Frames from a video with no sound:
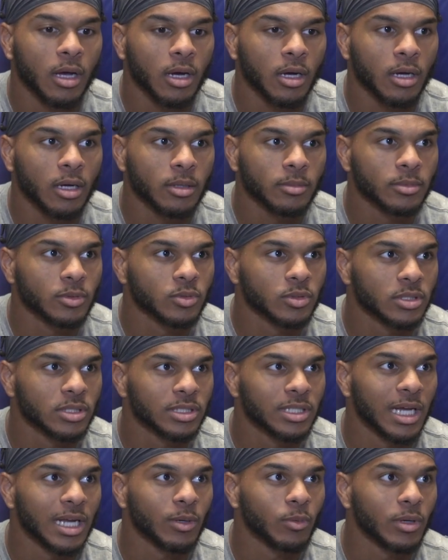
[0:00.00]
It was
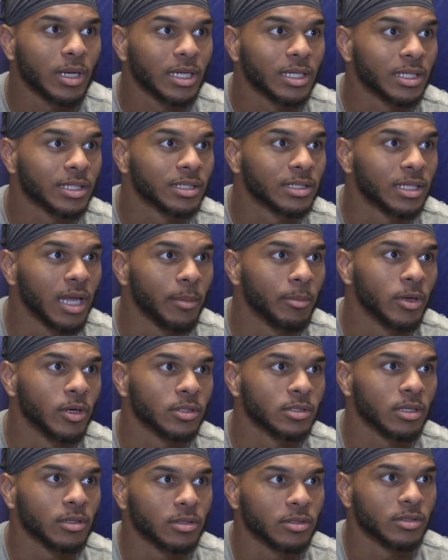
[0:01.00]
kind of what I came here
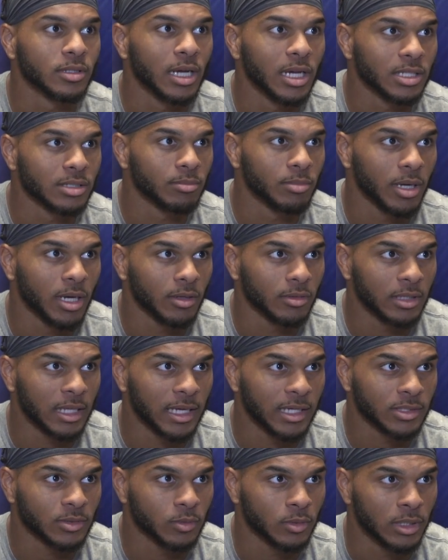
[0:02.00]
and talked to you guys about
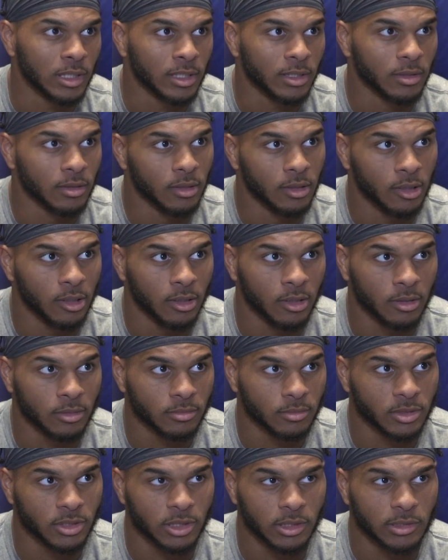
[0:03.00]
last week.
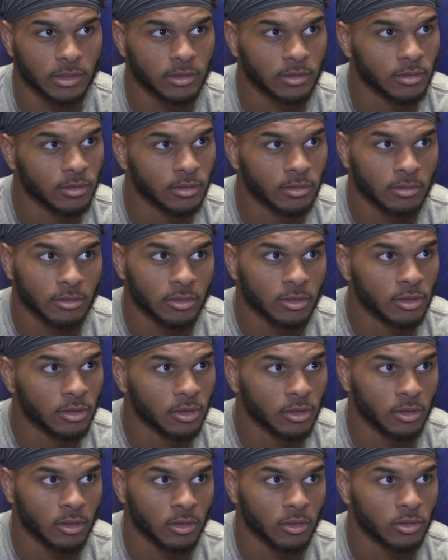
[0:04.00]
Just,
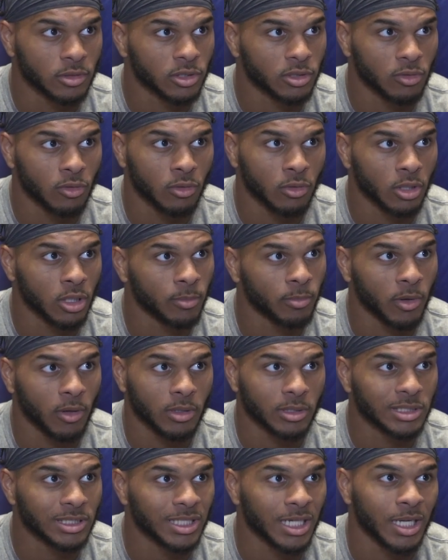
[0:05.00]
you know, shoring up
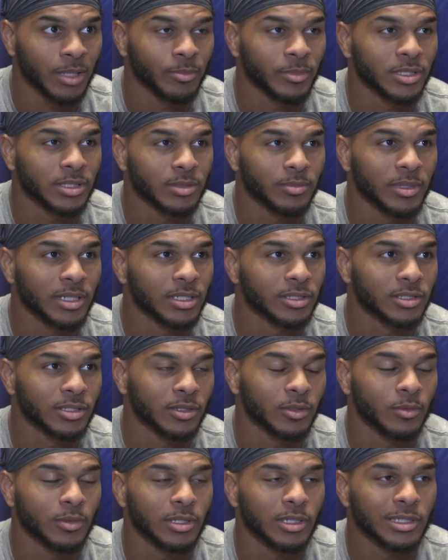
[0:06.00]
our assignments, making
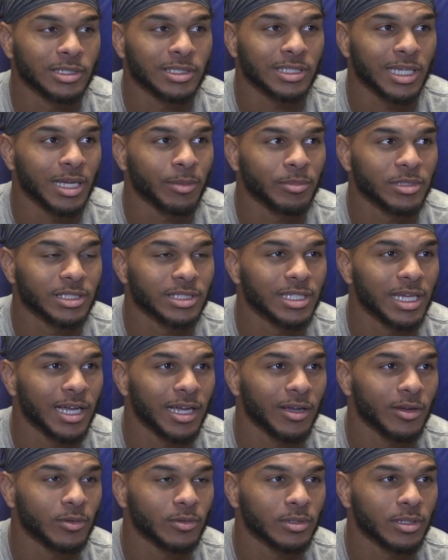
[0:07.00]
sure we're assignment
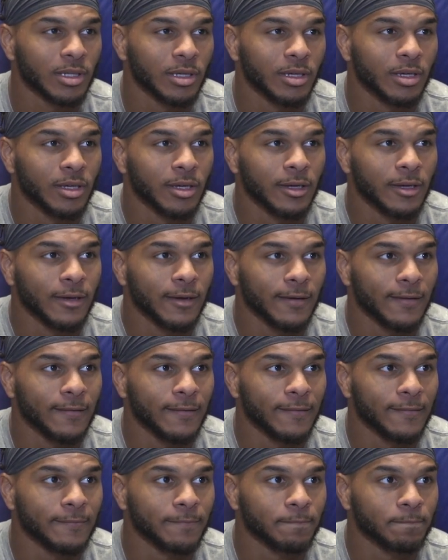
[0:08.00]
sound,
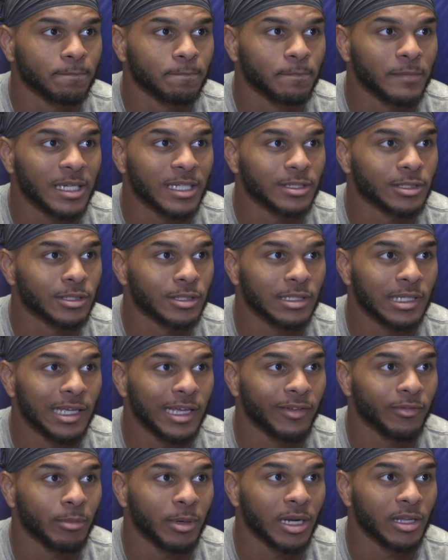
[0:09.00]
making sure that
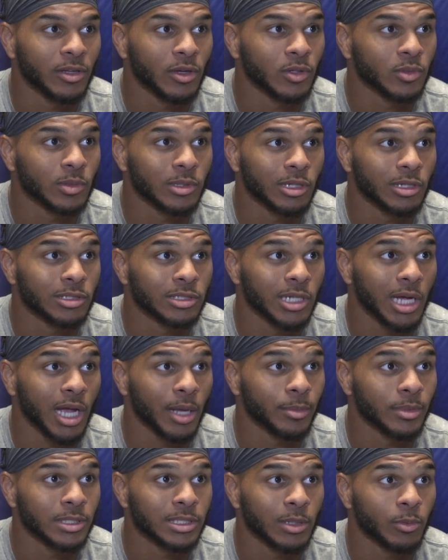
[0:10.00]
everybody knows what their
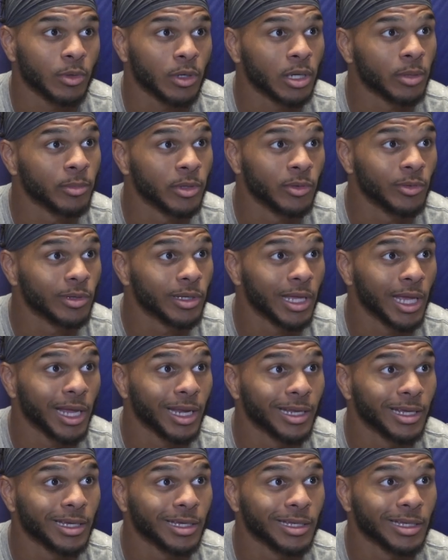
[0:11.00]
job is, that we're
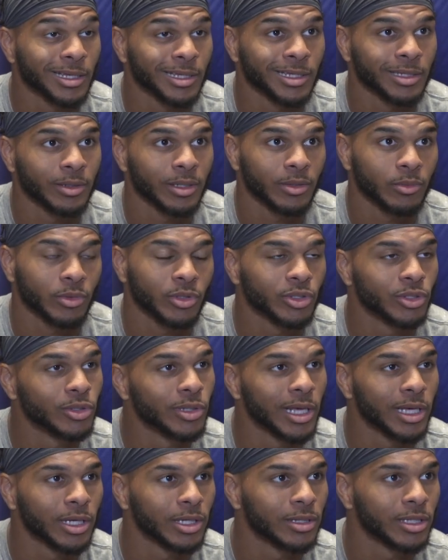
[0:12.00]
communicating, and when you do
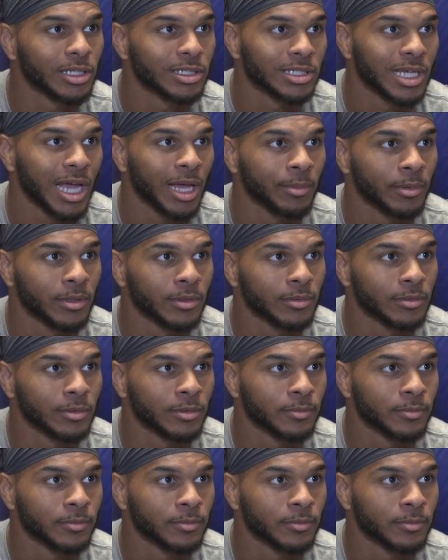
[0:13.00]
that, good things happen.